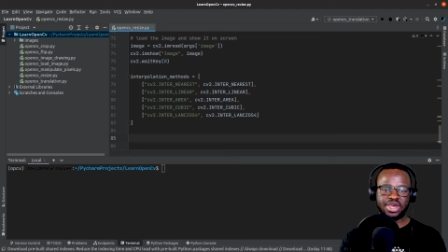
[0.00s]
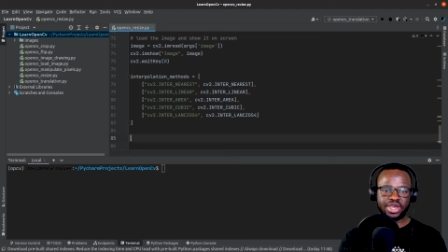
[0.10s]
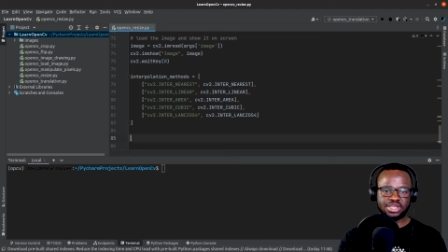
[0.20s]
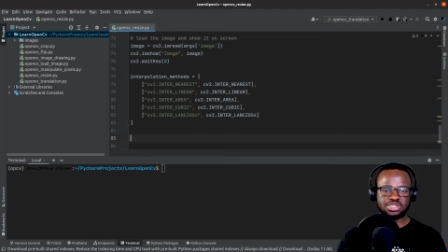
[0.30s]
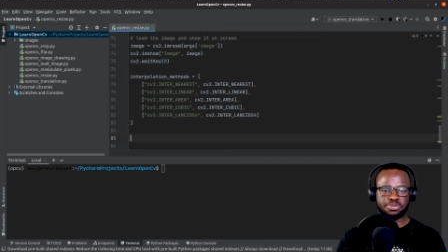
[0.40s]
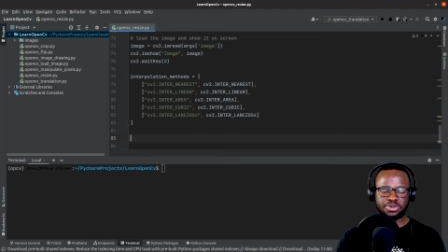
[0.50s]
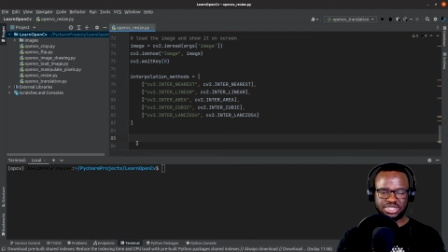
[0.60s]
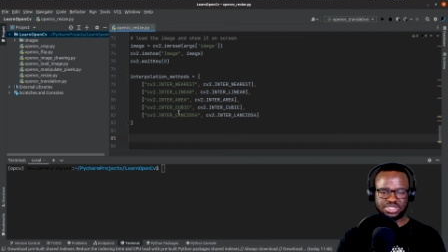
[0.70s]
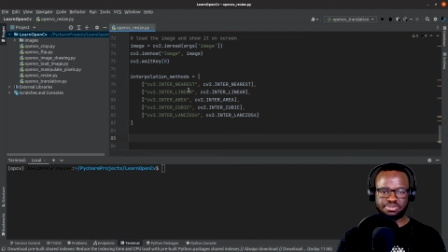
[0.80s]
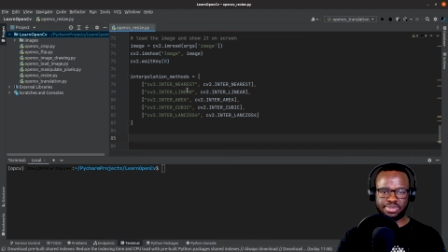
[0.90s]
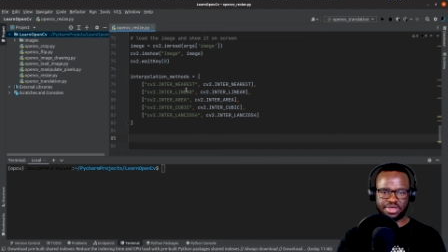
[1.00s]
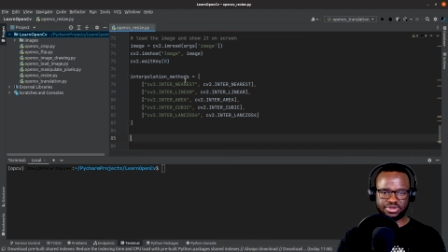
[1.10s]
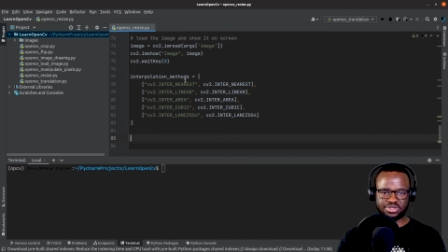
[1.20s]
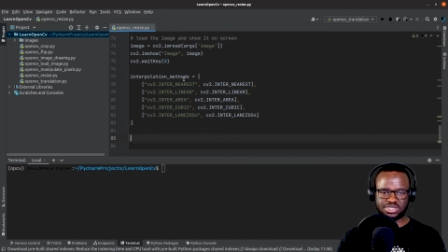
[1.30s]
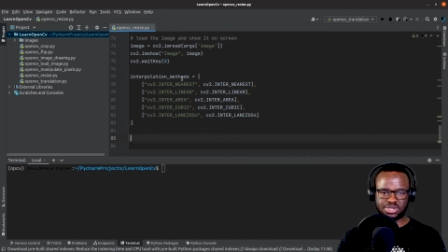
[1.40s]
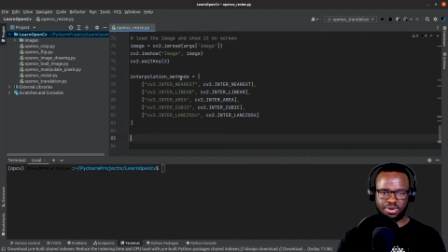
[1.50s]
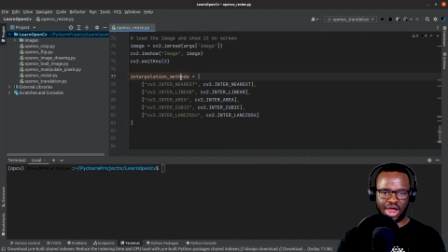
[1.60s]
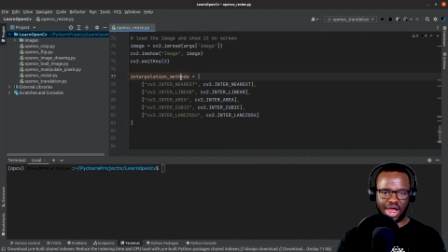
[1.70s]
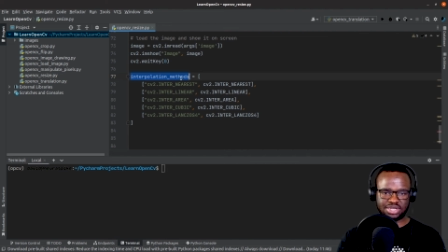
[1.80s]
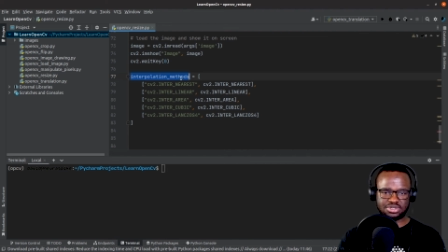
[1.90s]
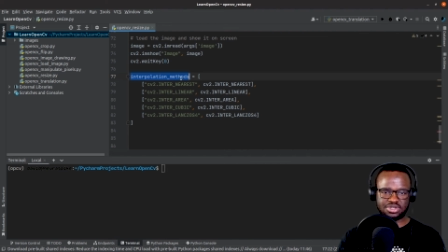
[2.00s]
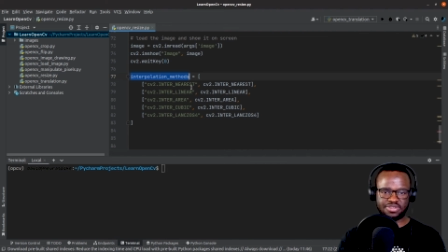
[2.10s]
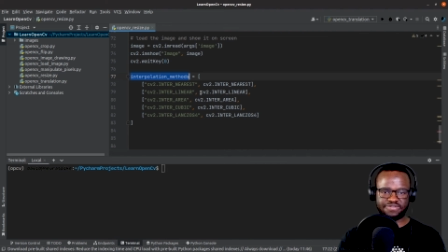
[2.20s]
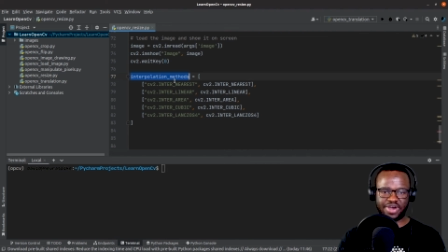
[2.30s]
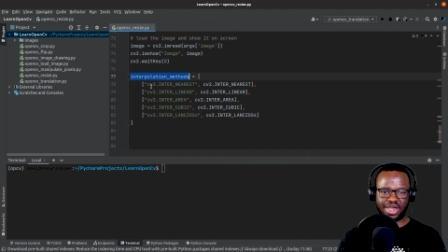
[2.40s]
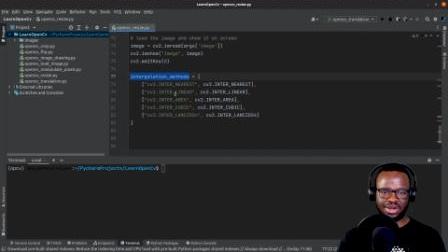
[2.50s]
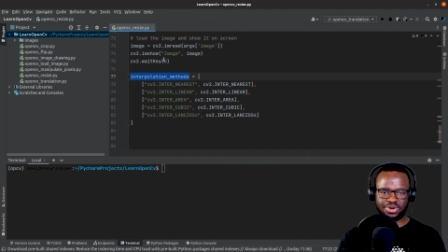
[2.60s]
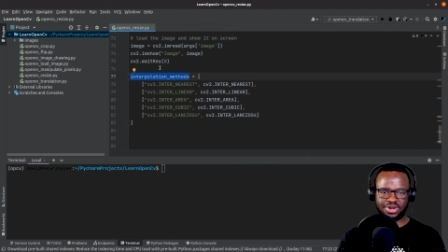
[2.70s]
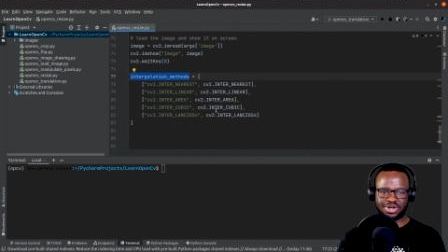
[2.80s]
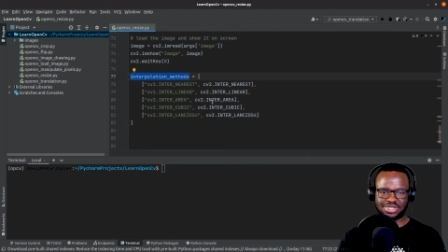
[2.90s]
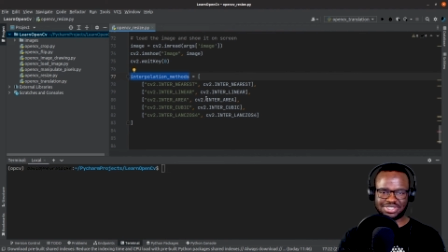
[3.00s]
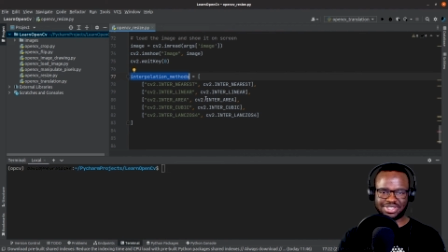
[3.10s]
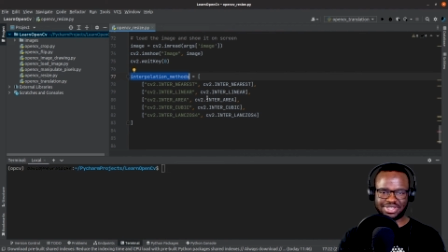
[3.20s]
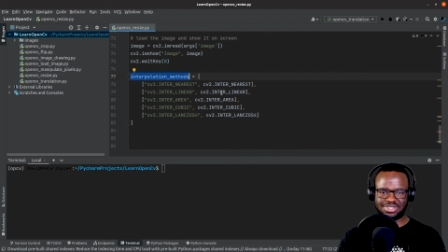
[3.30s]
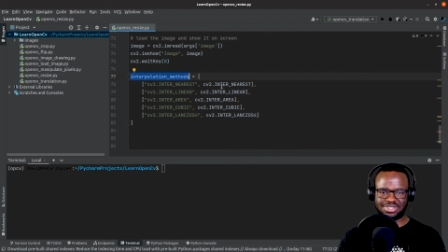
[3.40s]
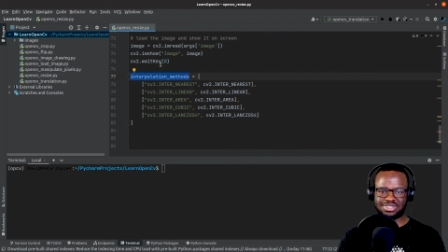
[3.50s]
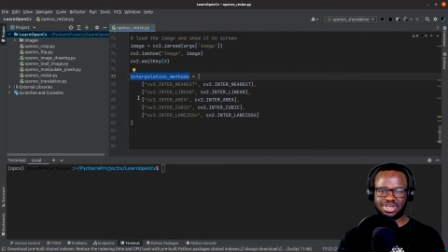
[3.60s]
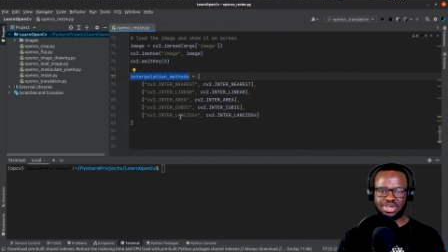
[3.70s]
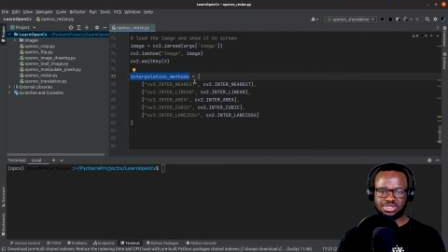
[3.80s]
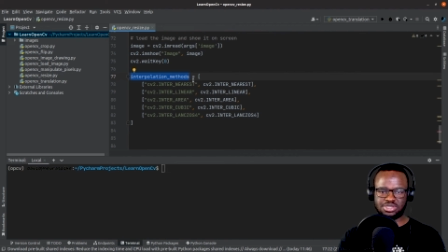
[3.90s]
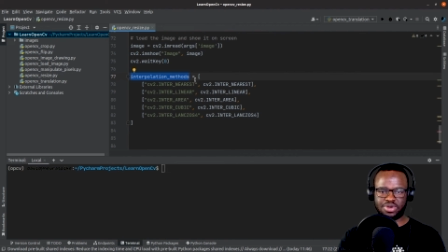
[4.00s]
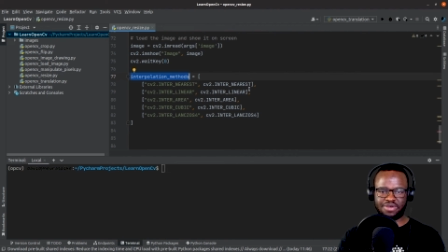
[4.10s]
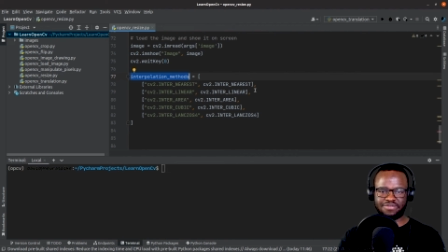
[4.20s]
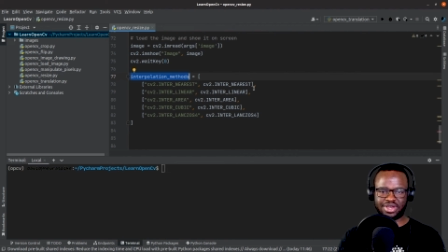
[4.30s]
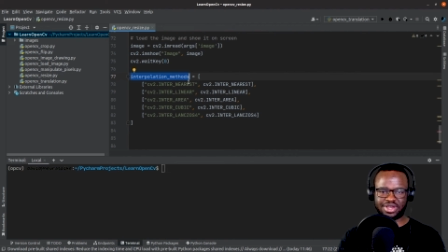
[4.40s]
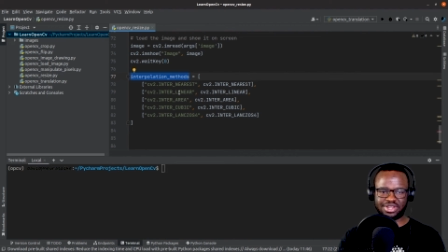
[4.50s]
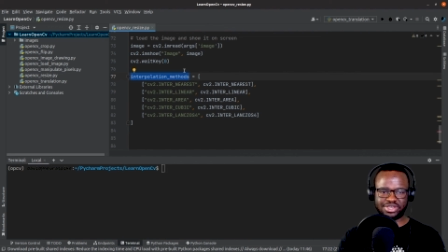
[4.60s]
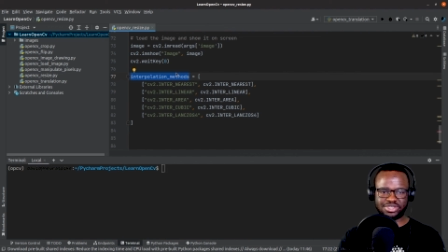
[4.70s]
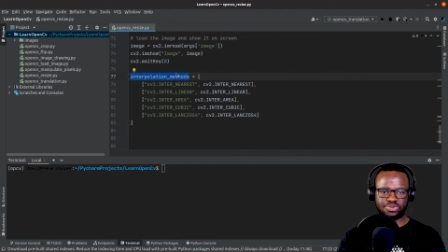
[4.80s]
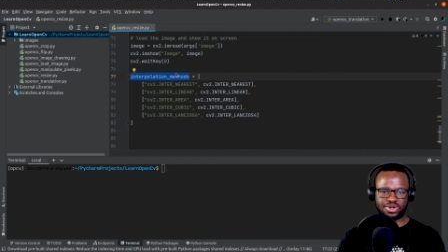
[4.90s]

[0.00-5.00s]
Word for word: interpolation methods that were actually defined within this list. So we have like a list within a